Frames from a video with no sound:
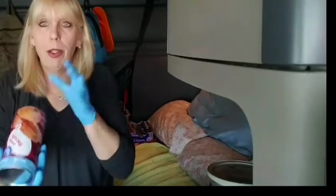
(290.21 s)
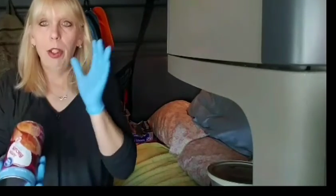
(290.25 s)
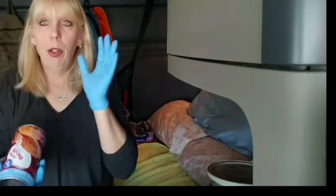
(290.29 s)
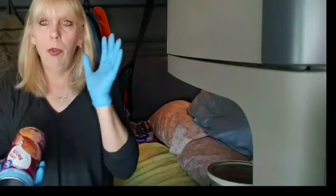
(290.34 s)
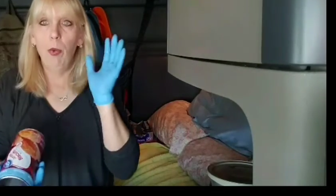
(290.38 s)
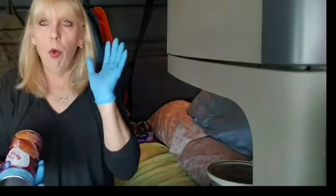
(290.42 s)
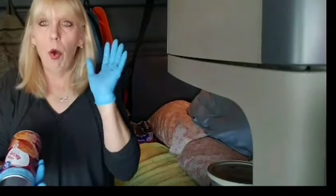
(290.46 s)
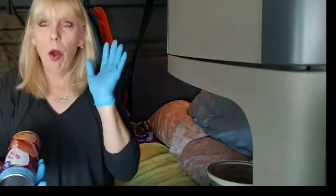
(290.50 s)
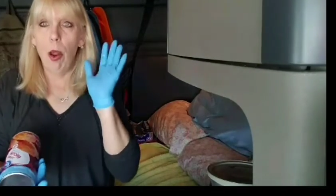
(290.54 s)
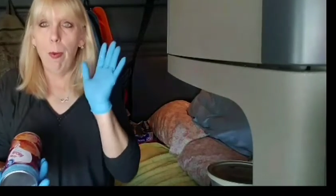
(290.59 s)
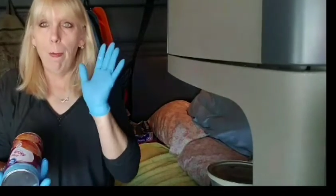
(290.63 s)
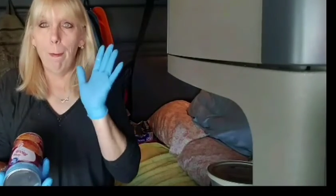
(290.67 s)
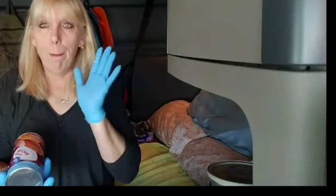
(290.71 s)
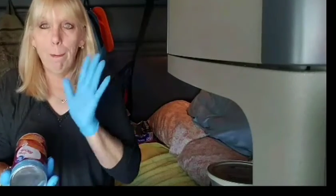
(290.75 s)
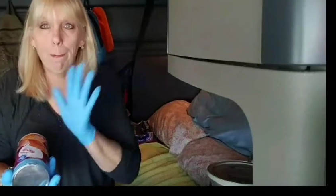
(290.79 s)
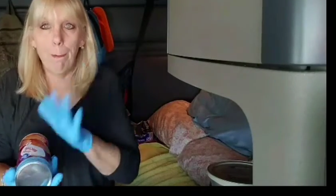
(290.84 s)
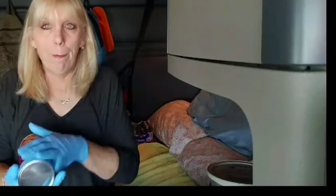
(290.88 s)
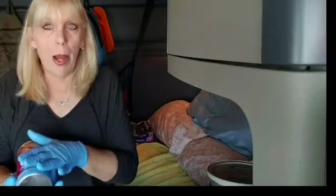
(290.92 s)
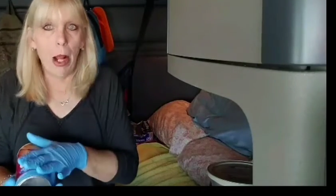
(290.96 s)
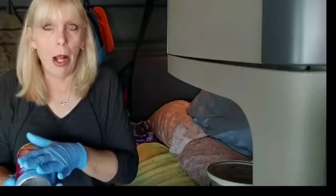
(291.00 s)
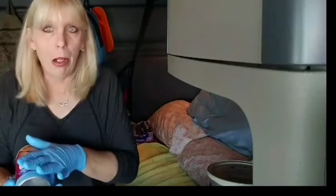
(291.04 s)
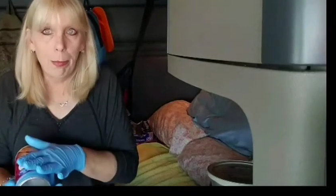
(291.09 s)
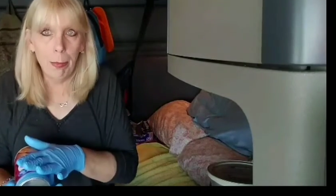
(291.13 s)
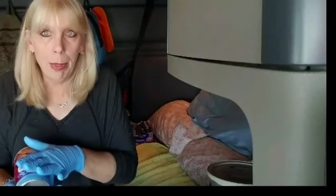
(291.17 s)
You want
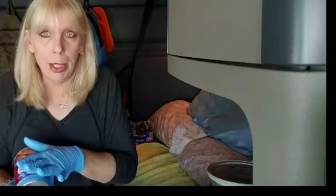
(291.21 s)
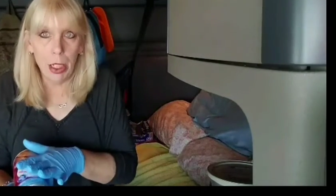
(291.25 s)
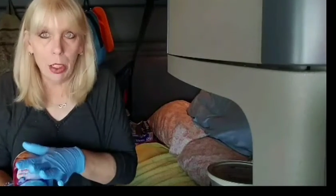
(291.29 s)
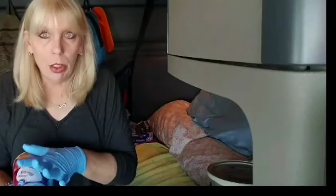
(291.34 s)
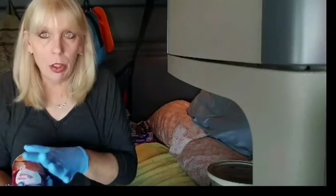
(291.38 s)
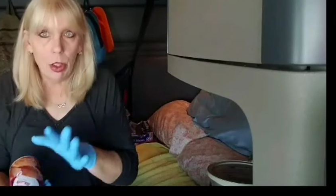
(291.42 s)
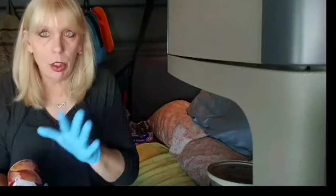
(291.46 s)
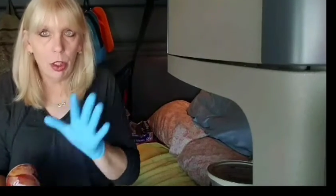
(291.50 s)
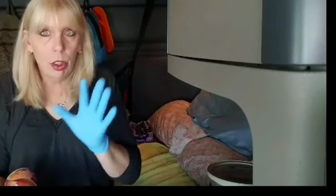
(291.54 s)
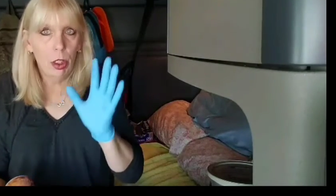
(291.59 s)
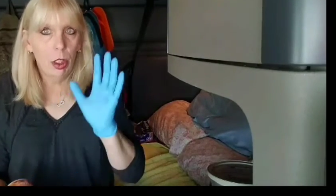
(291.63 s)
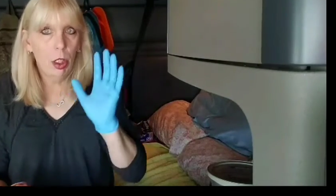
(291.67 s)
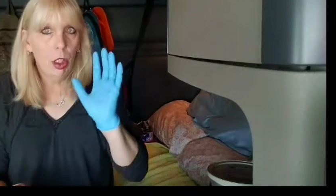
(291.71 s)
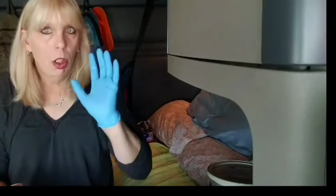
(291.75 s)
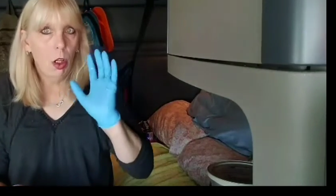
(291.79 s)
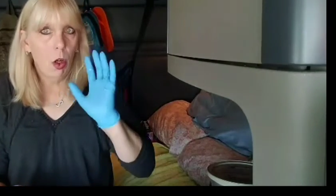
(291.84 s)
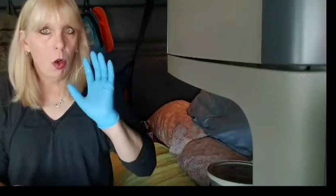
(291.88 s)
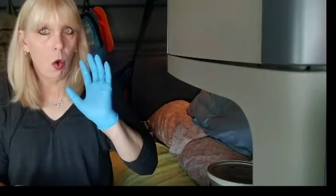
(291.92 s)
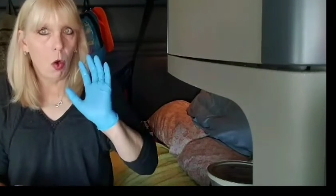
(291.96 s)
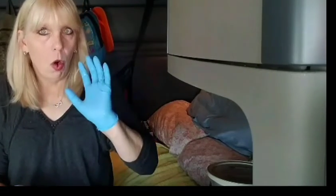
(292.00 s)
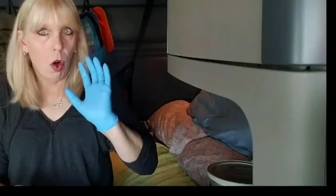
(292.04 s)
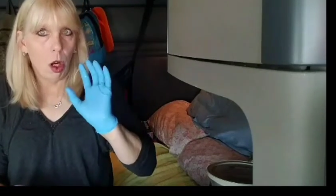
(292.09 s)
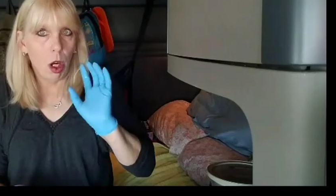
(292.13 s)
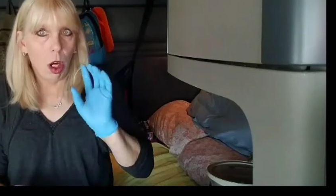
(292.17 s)
buttermilk
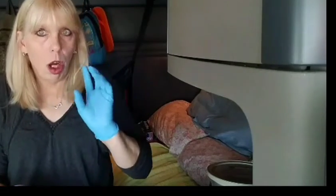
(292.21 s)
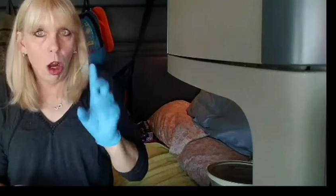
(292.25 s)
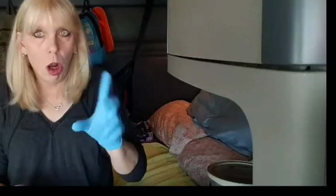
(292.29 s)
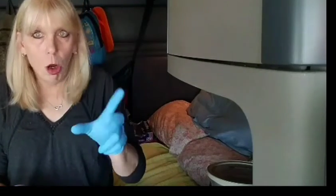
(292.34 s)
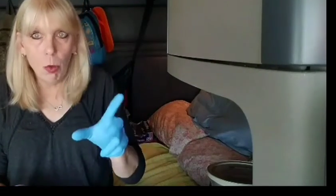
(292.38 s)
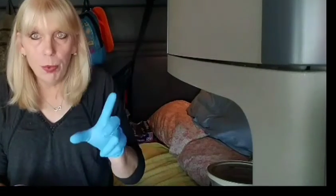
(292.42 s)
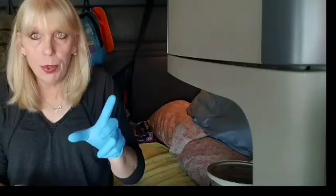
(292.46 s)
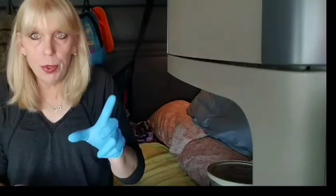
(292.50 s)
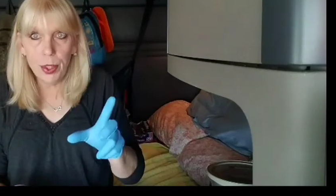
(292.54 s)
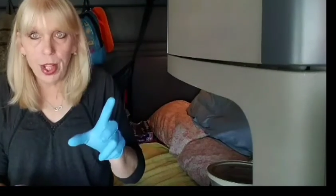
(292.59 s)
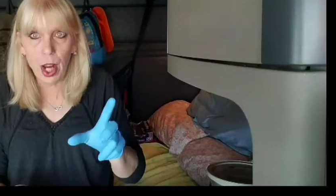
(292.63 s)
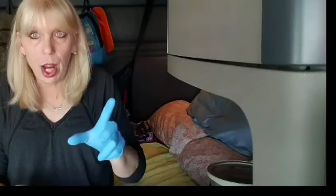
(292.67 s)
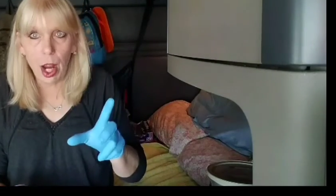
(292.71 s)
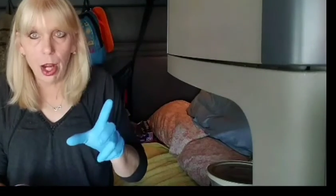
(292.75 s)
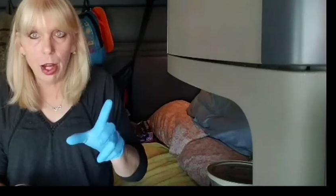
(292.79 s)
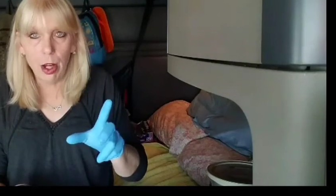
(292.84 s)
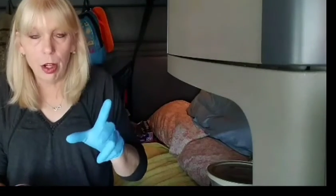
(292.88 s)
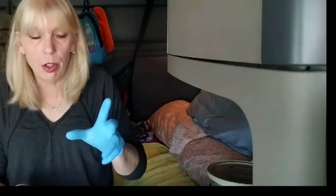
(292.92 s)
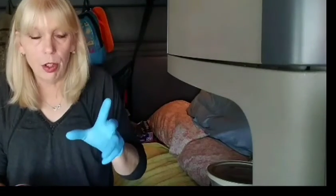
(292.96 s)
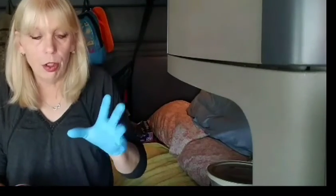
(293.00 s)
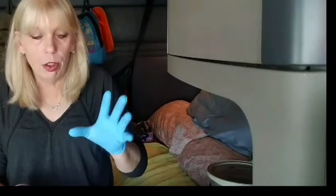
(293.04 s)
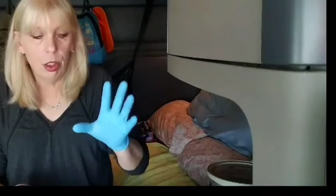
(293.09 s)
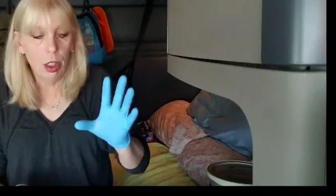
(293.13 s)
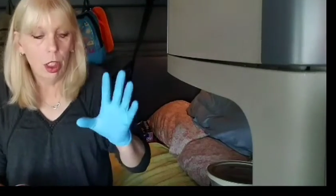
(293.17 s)
or home
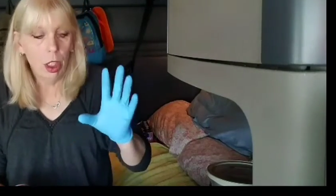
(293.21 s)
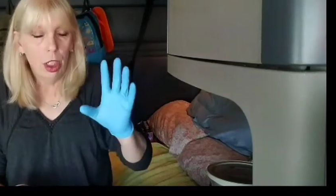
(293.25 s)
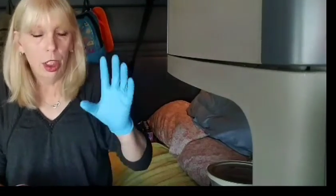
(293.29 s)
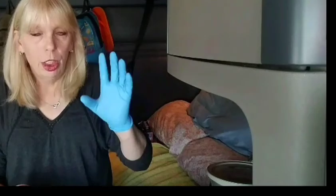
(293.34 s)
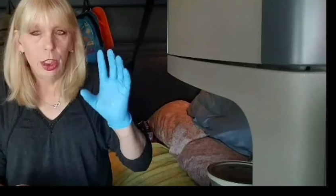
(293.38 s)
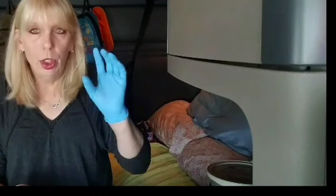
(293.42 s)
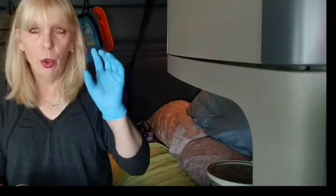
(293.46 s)
style.